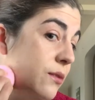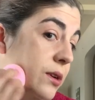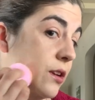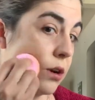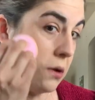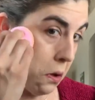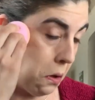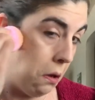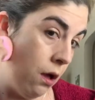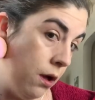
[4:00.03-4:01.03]
that when you're
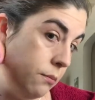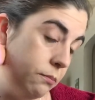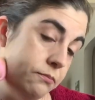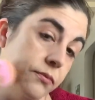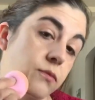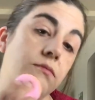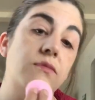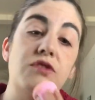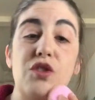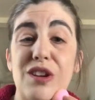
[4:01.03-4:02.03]

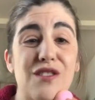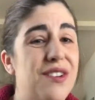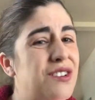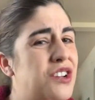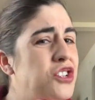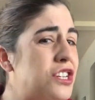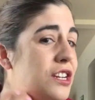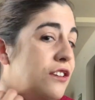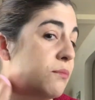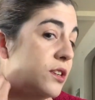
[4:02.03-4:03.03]
doing your foundation
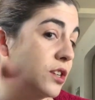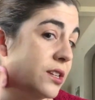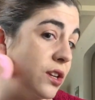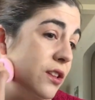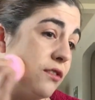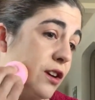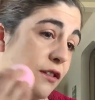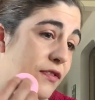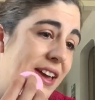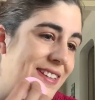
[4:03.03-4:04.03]
and you put dots all over your
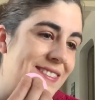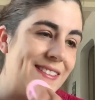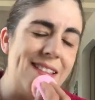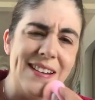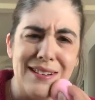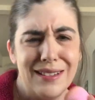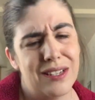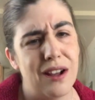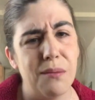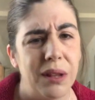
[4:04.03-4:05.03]
face and then
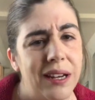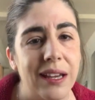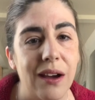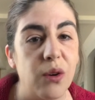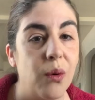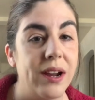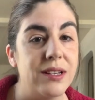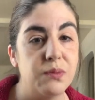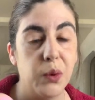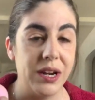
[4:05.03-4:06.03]
it's not blending out quite
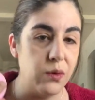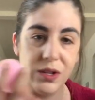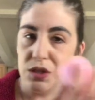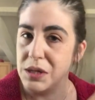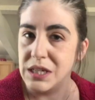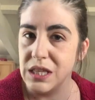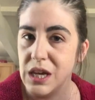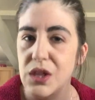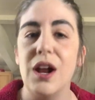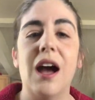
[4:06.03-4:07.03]
as pretty once you get to the
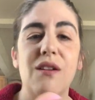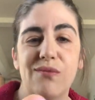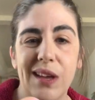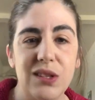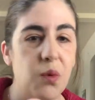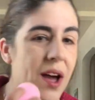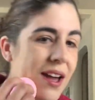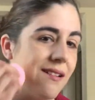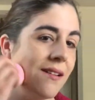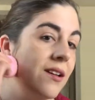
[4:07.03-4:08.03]
other half, that's why.